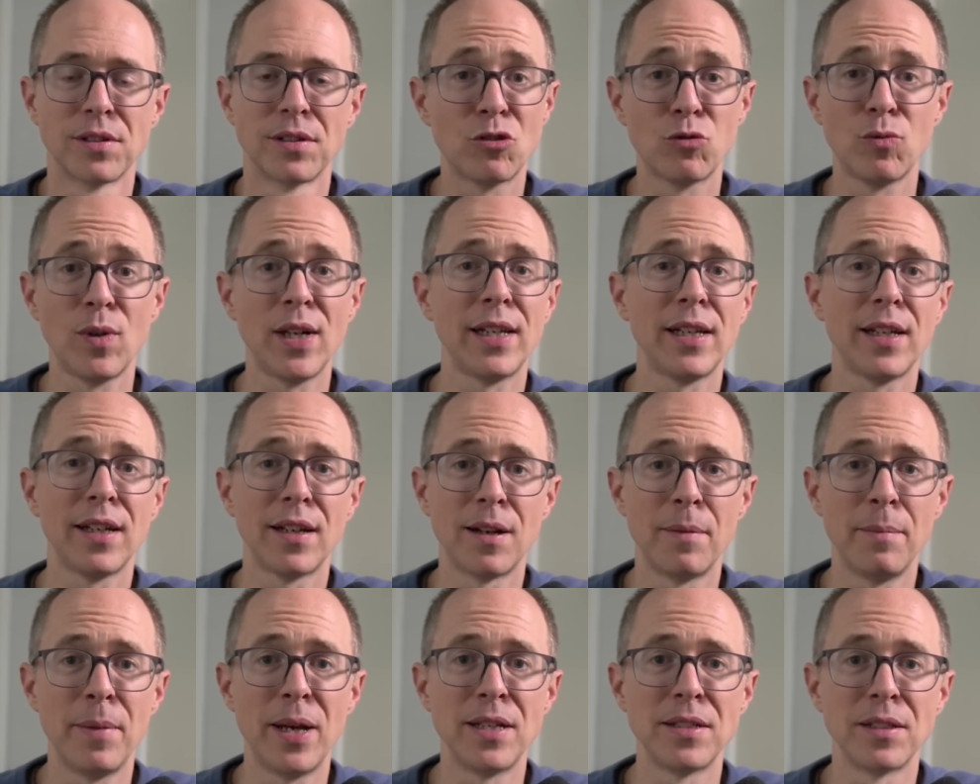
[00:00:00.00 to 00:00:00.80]
It's really
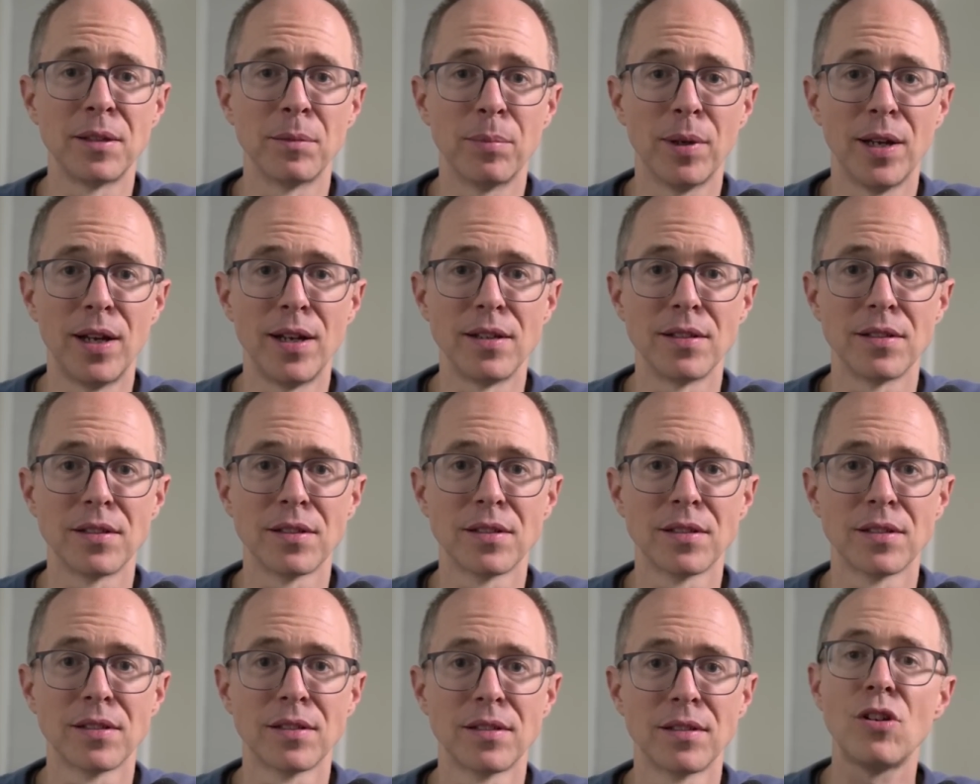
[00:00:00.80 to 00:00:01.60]
an amazing
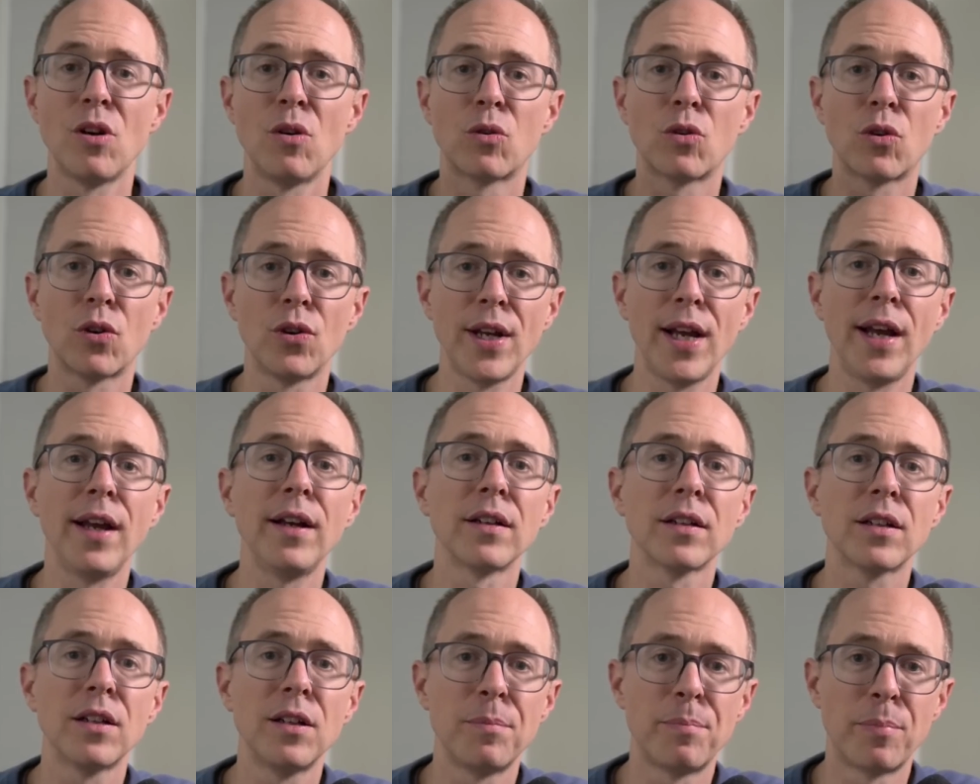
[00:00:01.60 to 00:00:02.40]
place. So
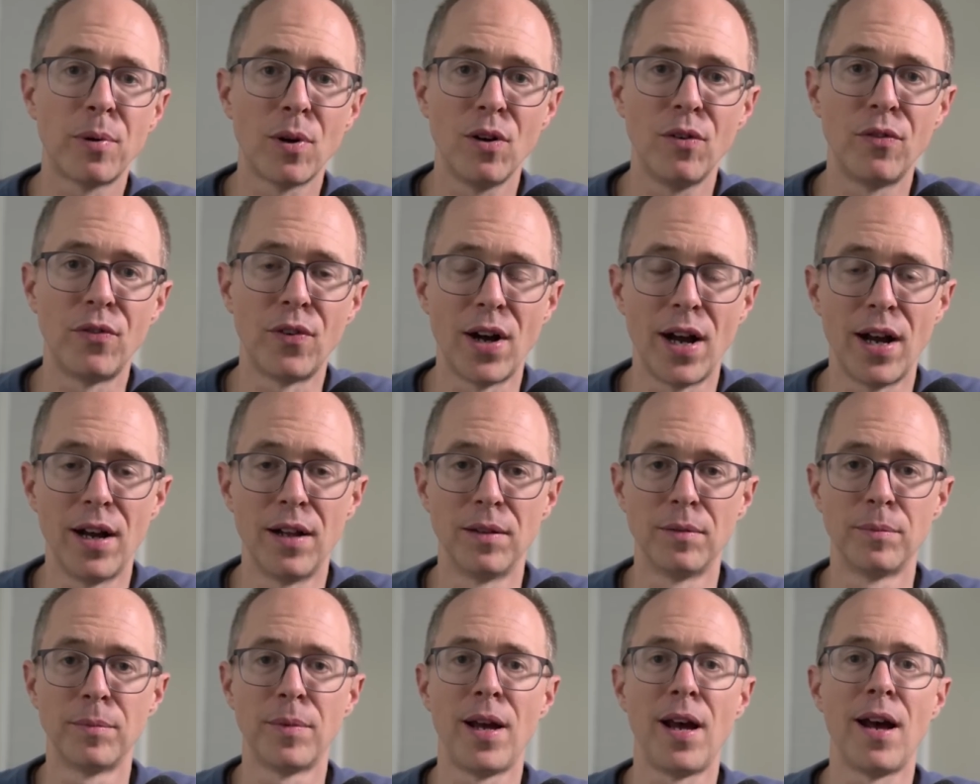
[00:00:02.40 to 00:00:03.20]
create a good
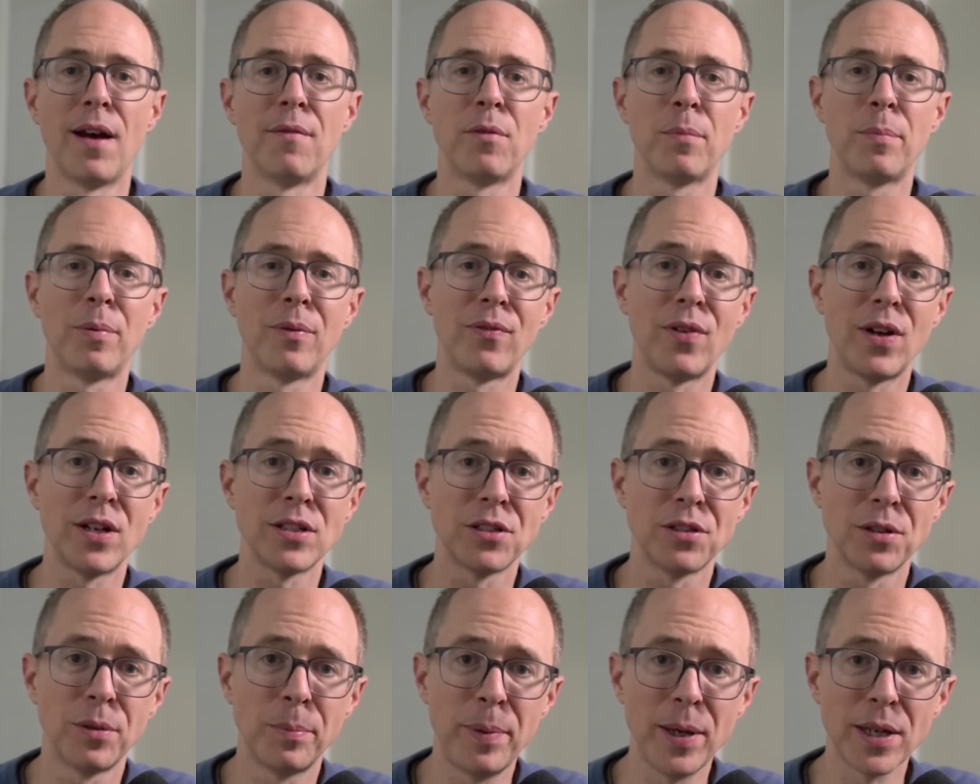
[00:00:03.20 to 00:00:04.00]
profile, have a
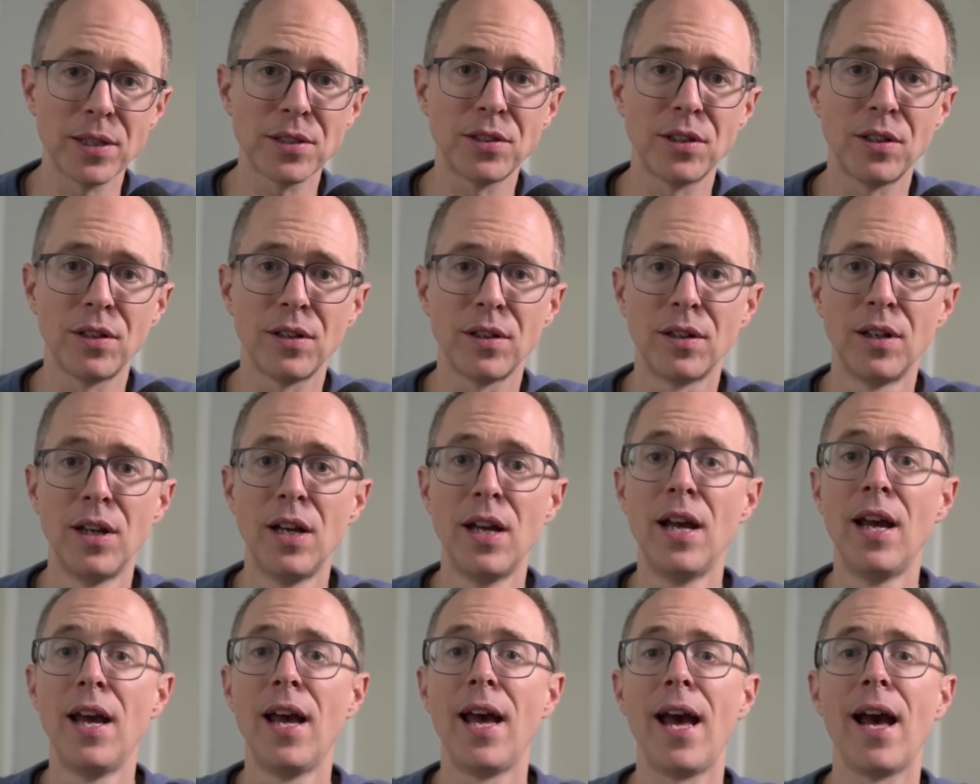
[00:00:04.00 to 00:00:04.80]
professional picture,
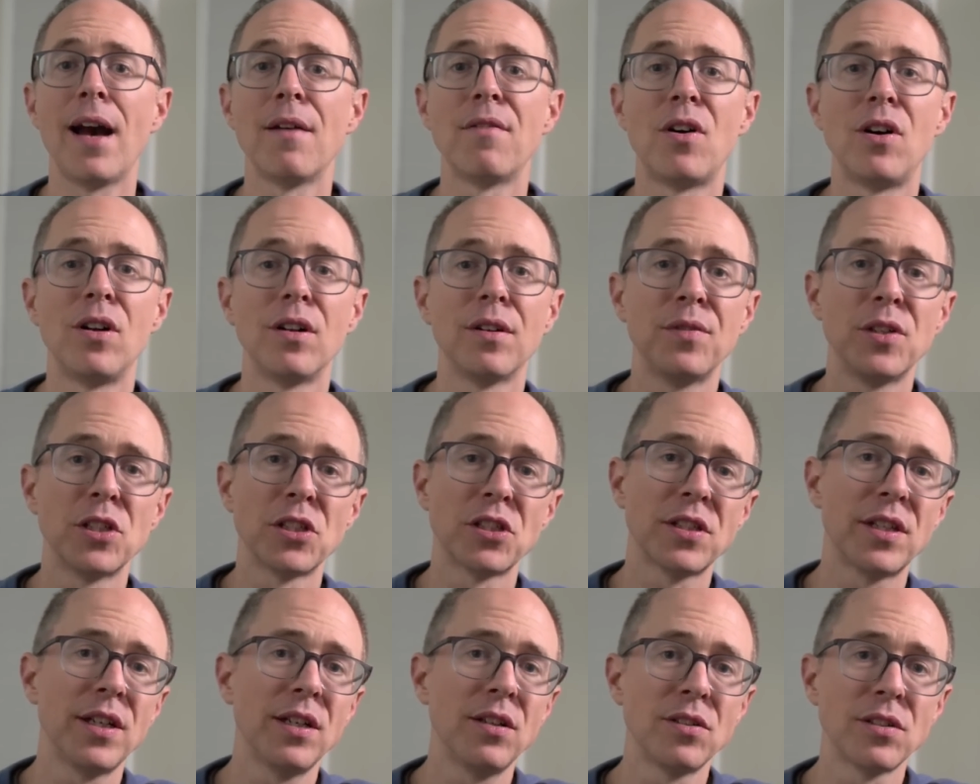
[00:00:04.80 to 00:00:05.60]
have all of
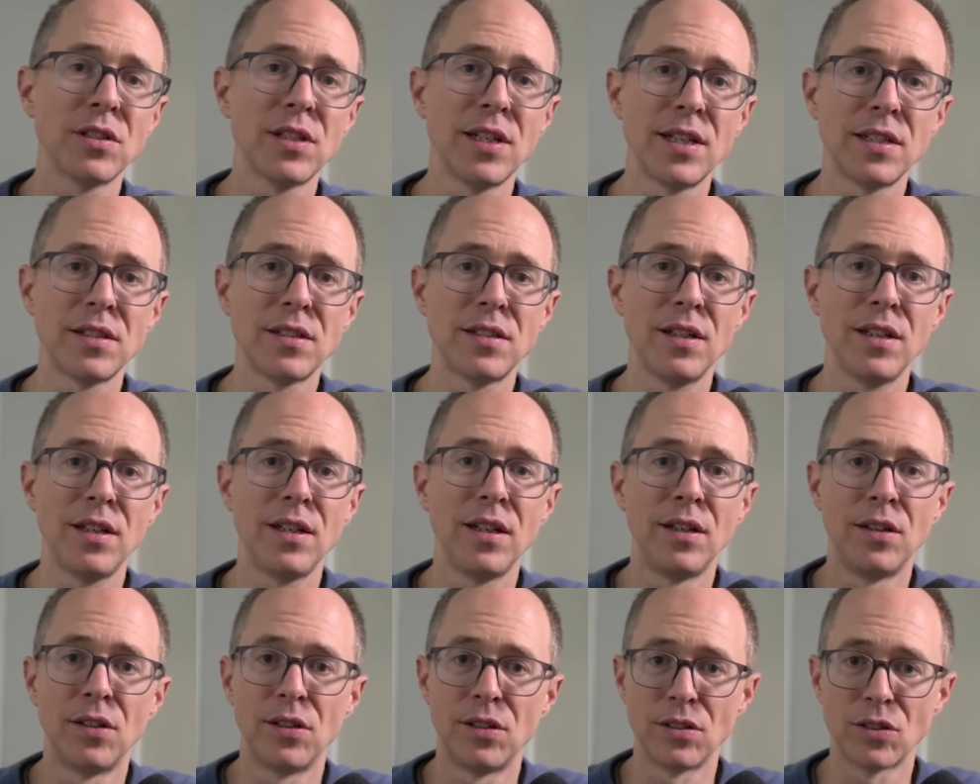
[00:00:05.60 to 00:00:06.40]
your skills
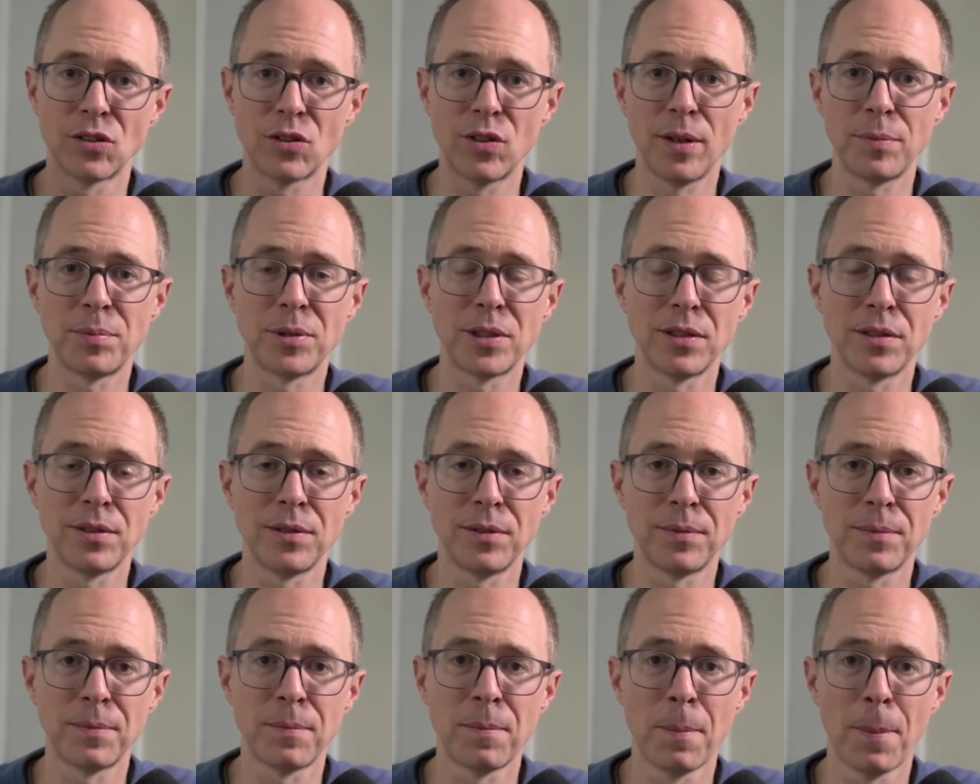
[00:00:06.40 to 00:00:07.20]
listed in your
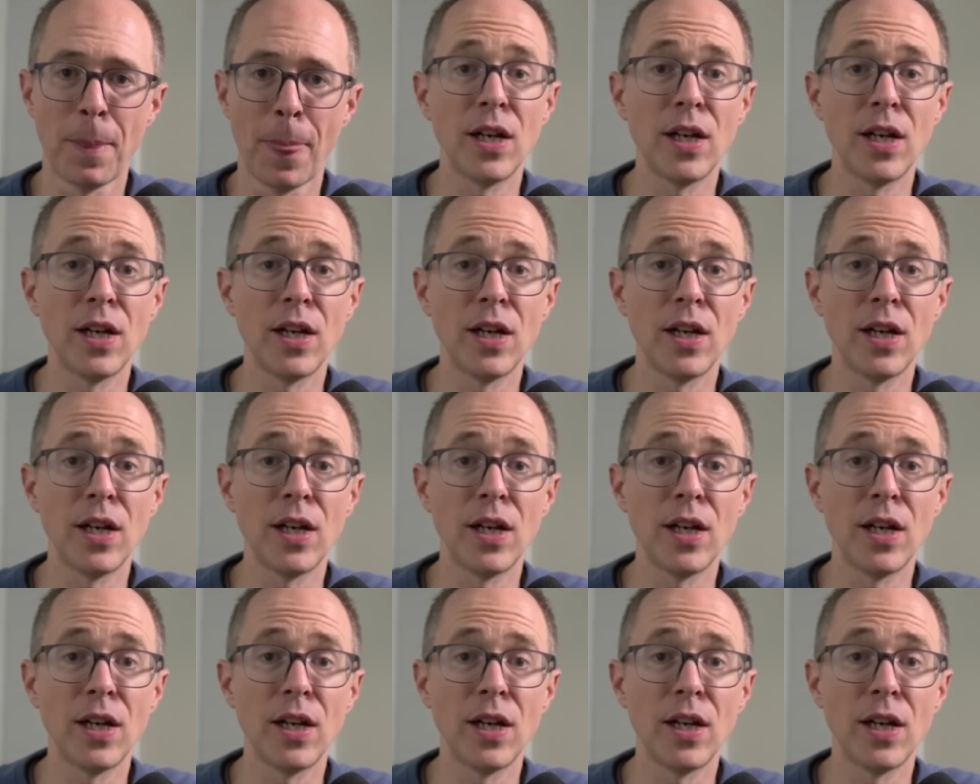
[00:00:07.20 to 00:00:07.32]
description.